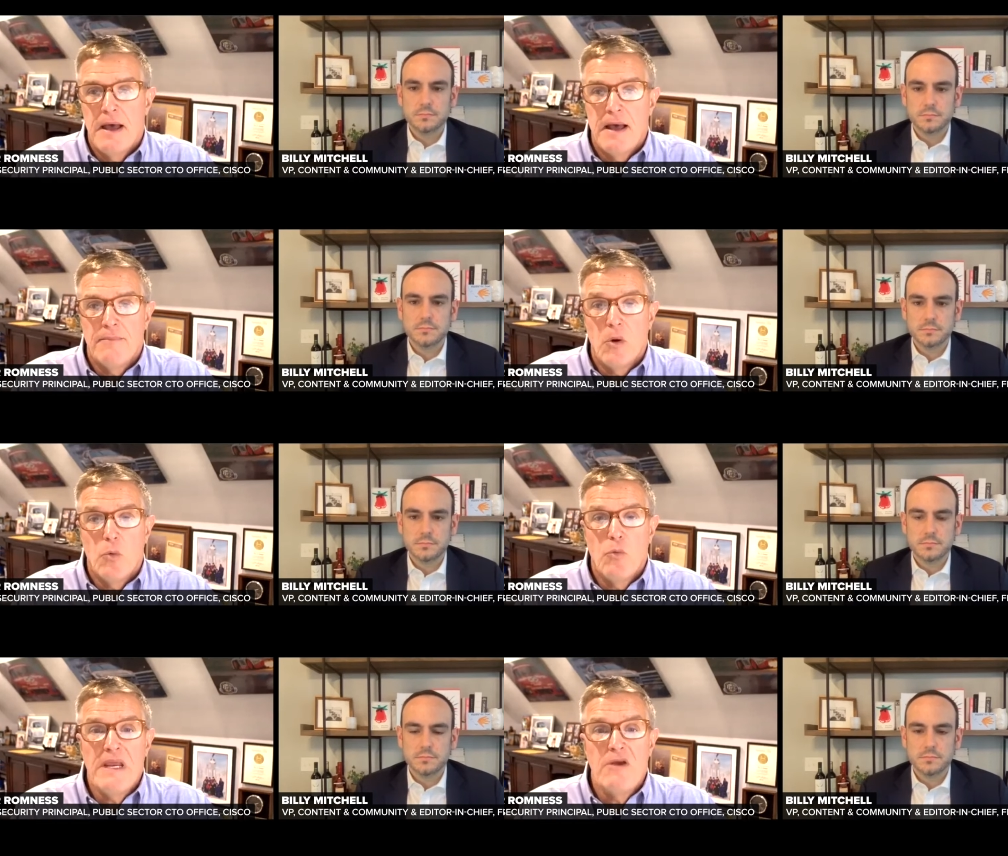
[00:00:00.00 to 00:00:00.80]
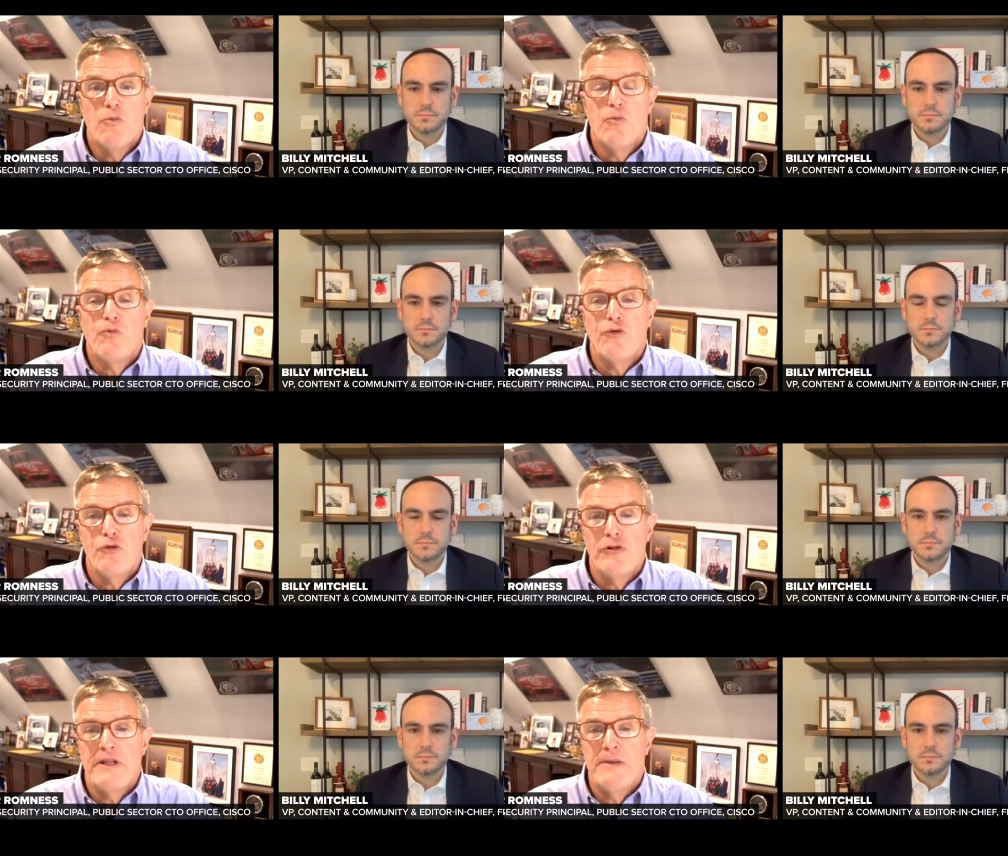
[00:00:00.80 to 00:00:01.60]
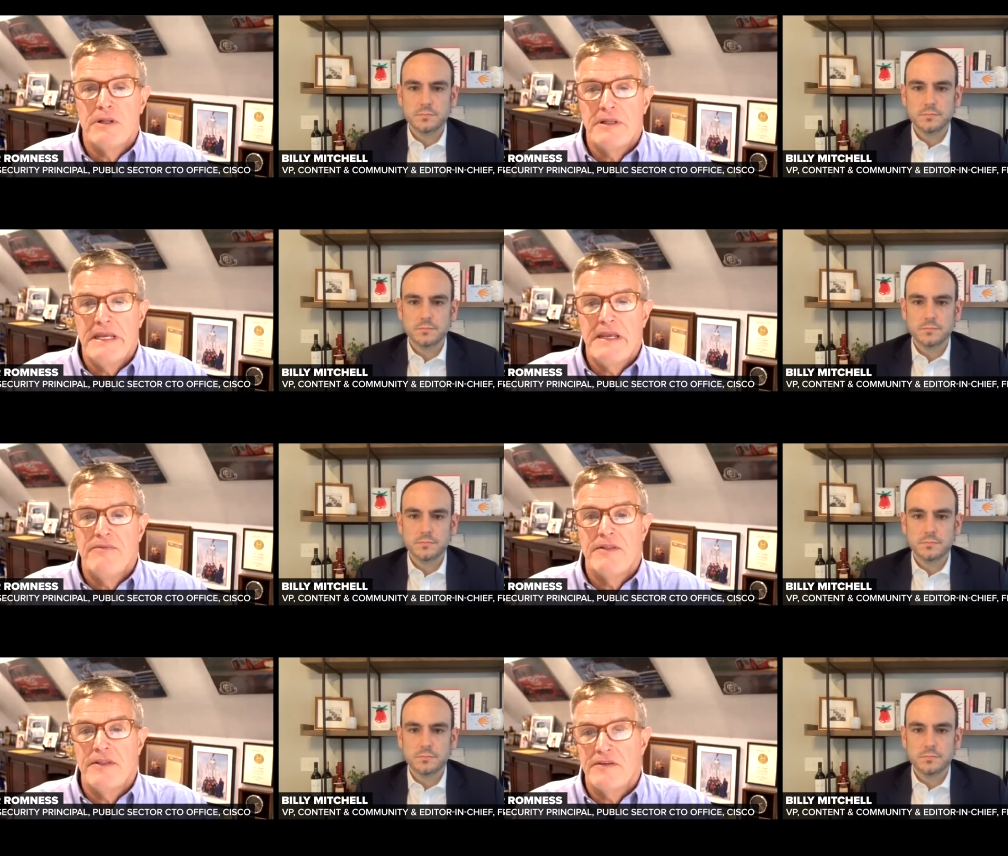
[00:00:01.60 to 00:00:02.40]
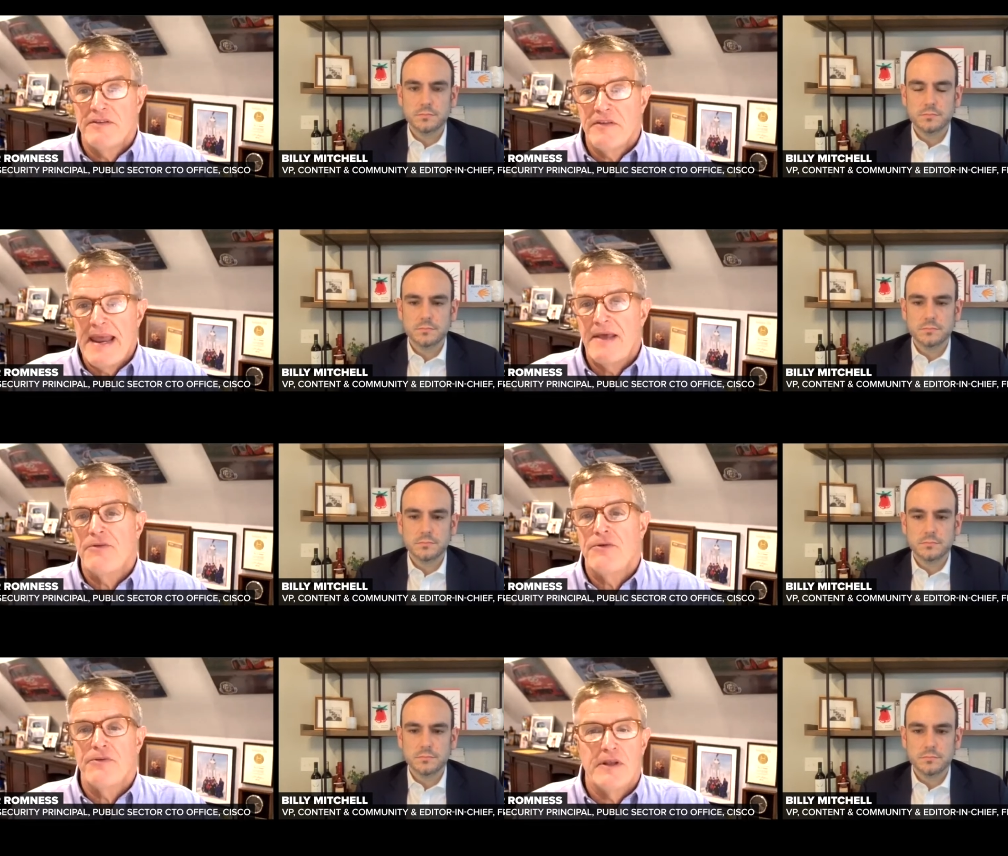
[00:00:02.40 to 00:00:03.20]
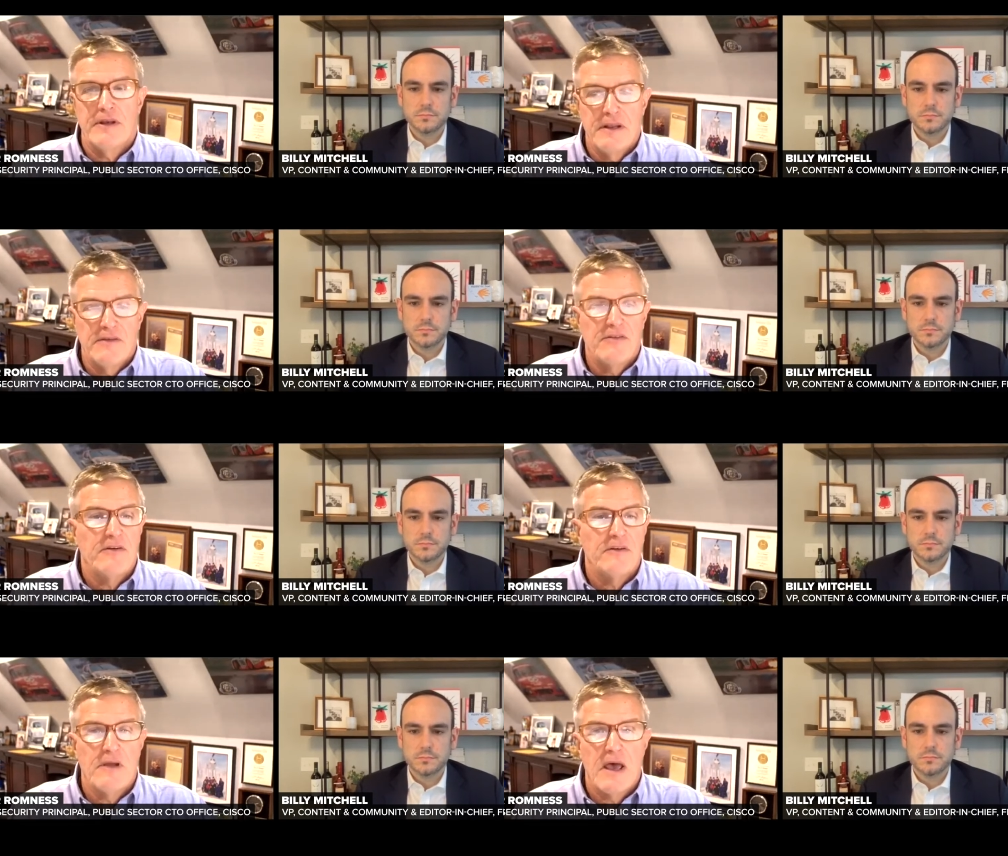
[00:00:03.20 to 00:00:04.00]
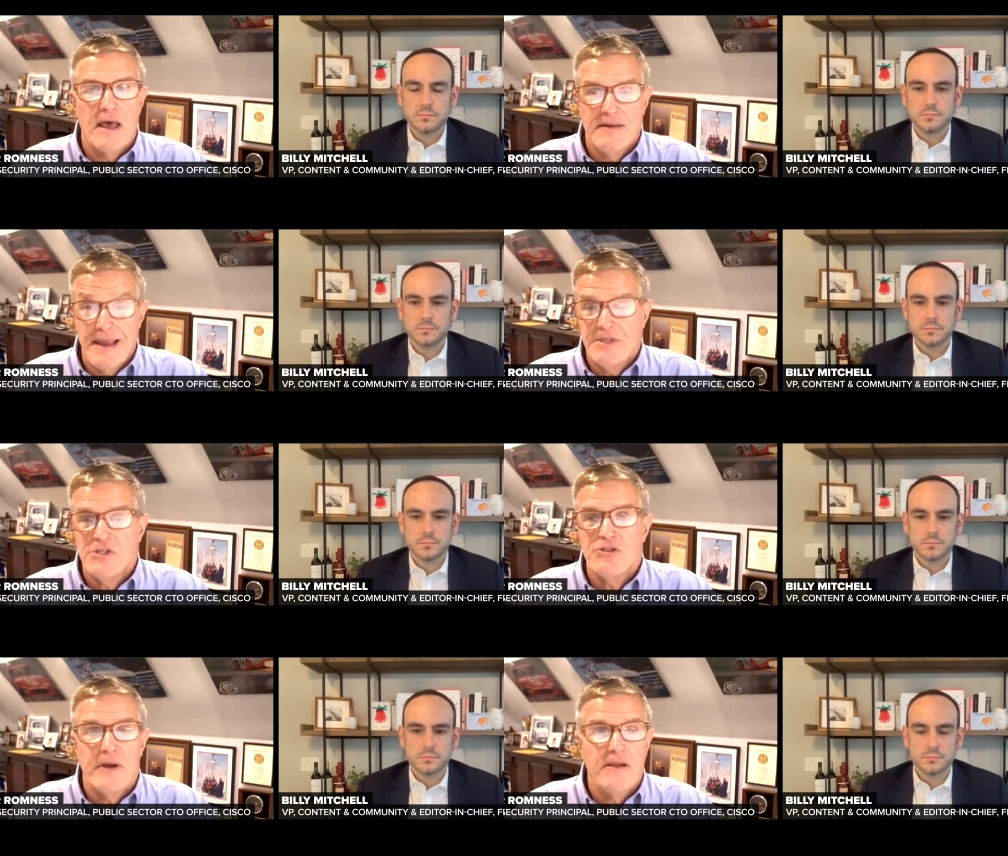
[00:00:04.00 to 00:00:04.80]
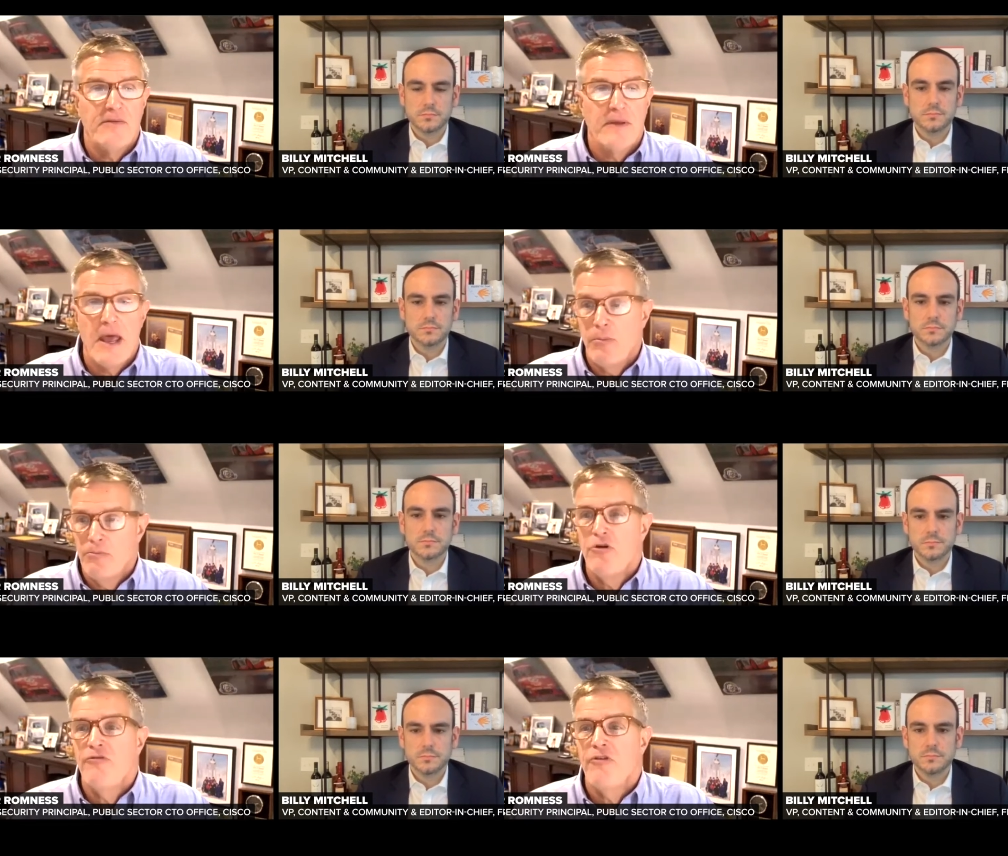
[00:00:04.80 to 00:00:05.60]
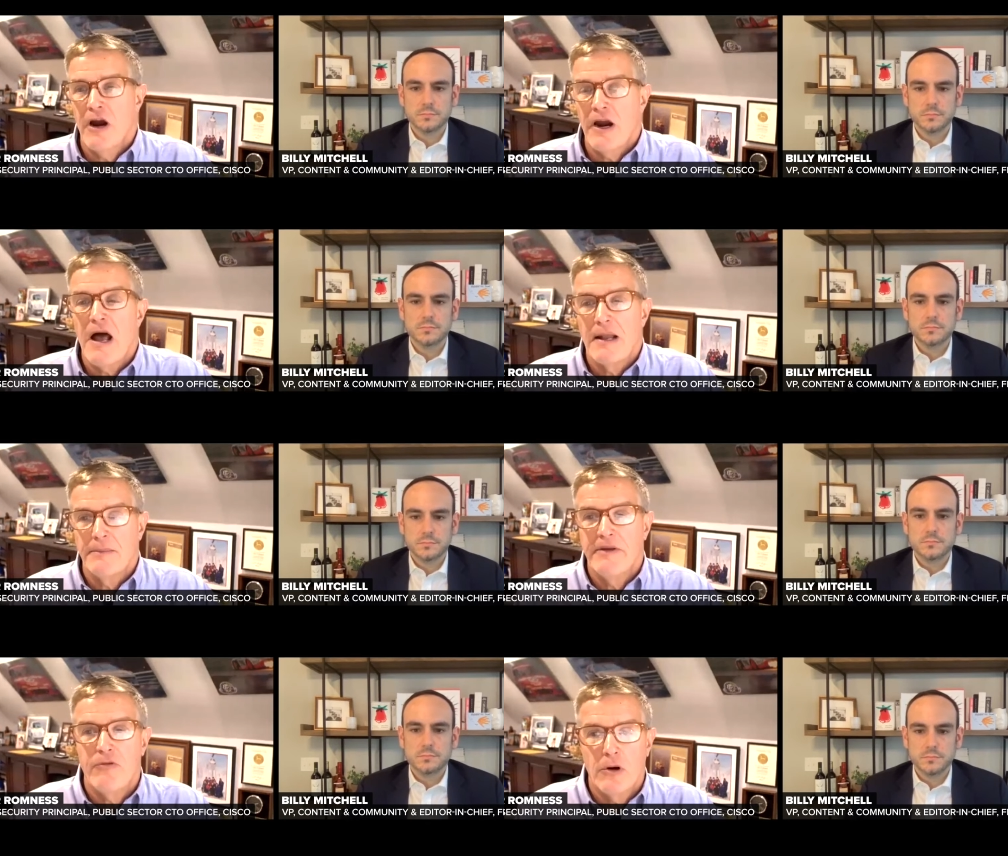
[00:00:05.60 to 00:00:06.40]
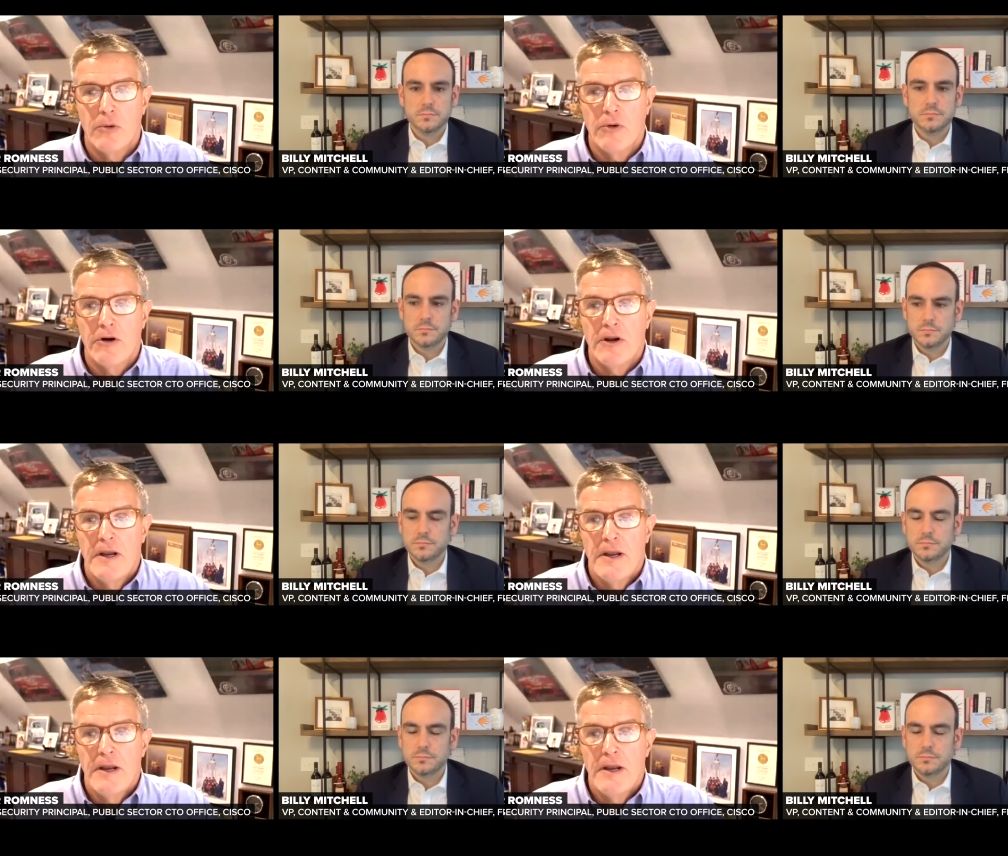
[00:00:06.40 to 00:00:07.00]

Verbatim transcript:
Speaker 1: Um, we truly believe that the standards that NIST uh, demonstrates help move our economy forward.